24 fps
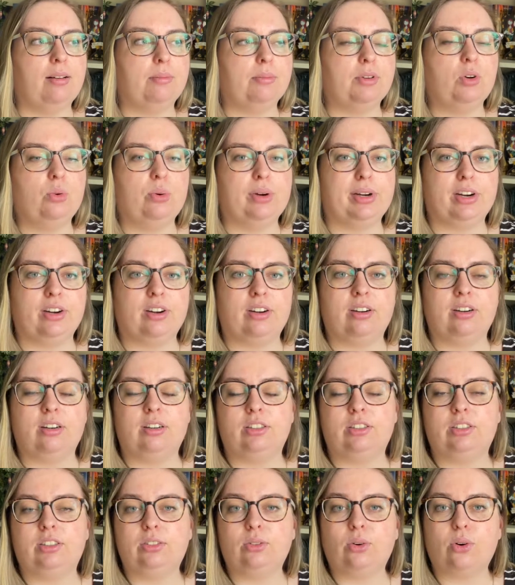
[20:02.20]
queer
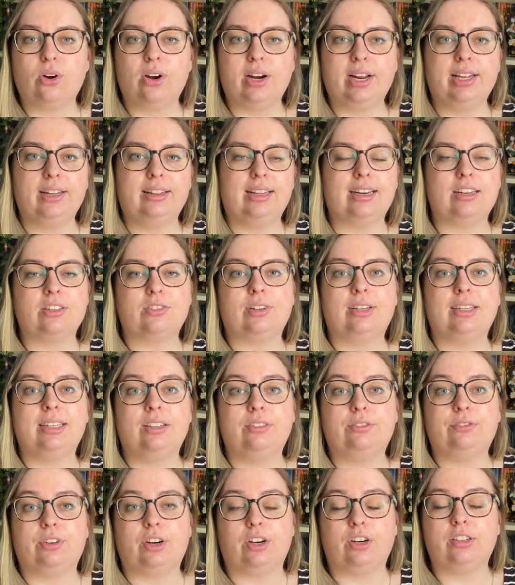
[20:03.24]
story that is written
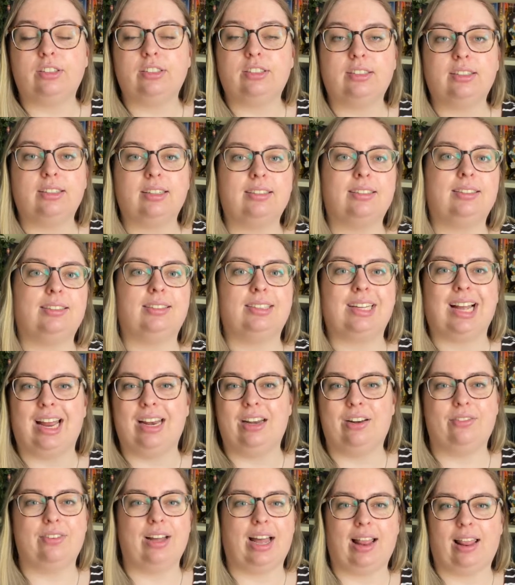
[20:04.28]
in verse. It's
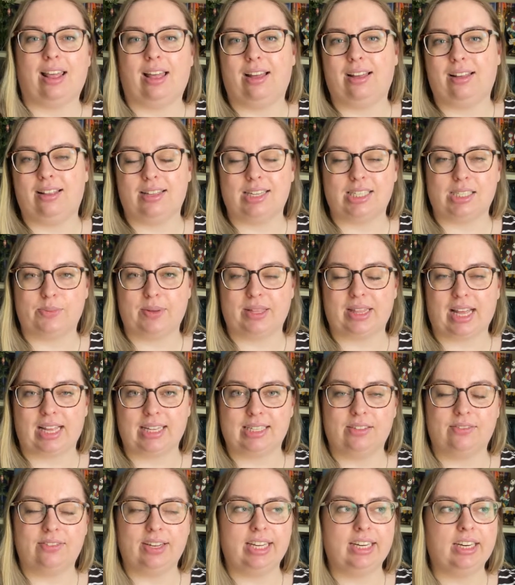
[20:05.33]
kind of a la Elizabeth
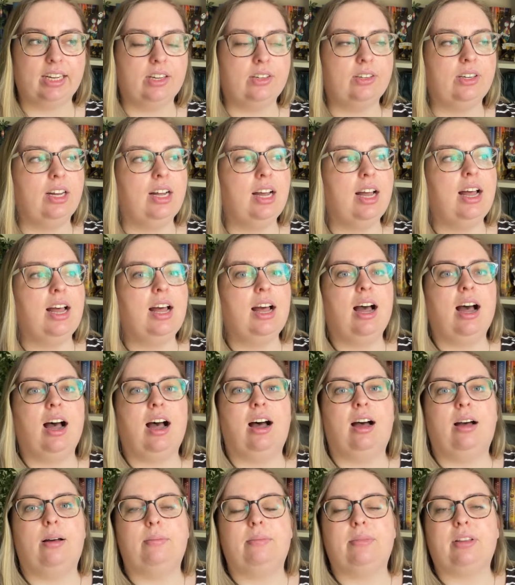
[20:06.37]
Acevedo,
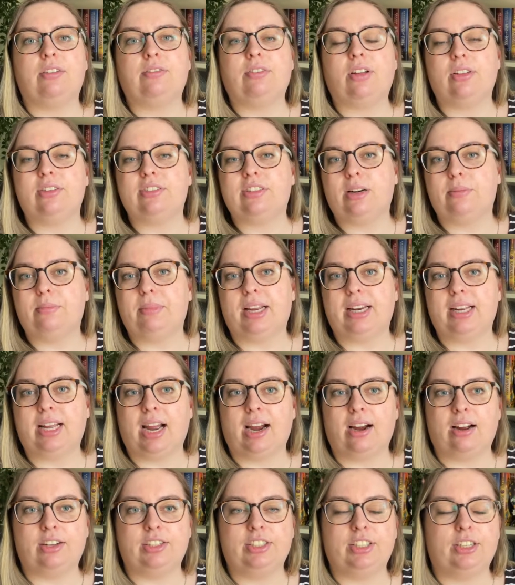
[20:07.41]
that follows our main
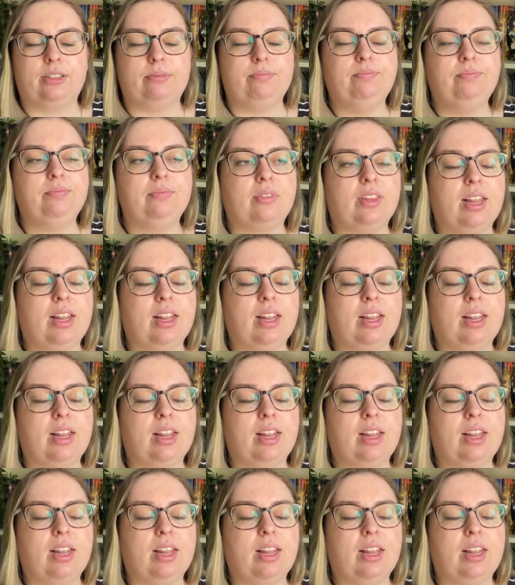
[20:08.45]
character.